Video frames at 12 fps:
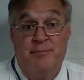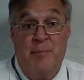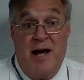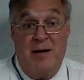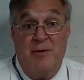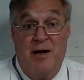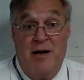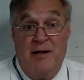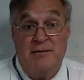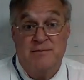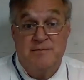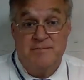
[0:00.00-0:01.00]
bottom
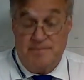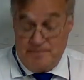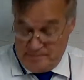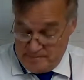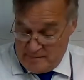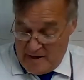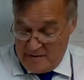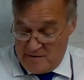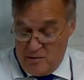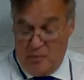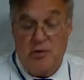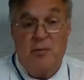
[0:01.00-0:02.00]
line. And
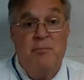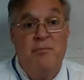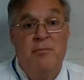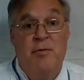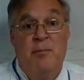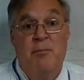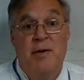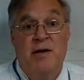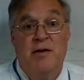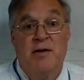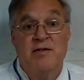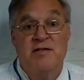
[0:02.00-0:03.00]
so the
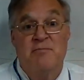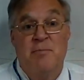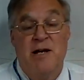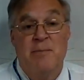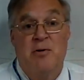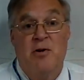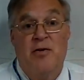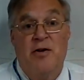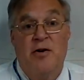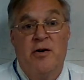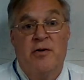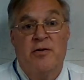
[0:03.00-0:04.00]
billions of people on
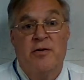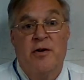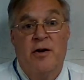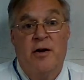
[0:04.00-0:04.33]
the earth